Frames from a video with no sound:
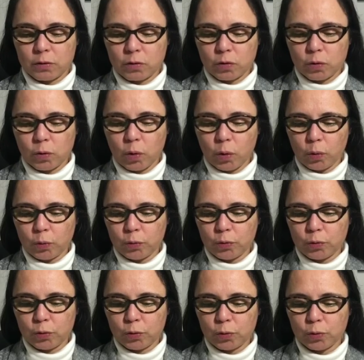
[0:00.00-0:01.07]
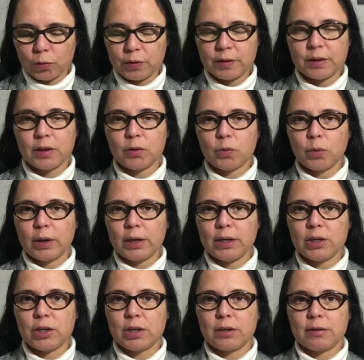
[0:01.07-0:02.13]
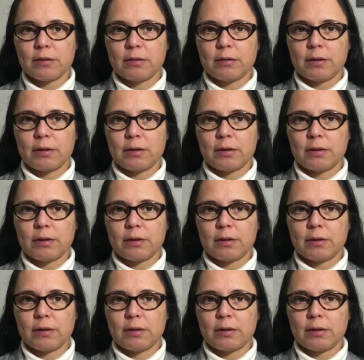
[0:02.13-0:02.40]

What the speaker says: to go through situations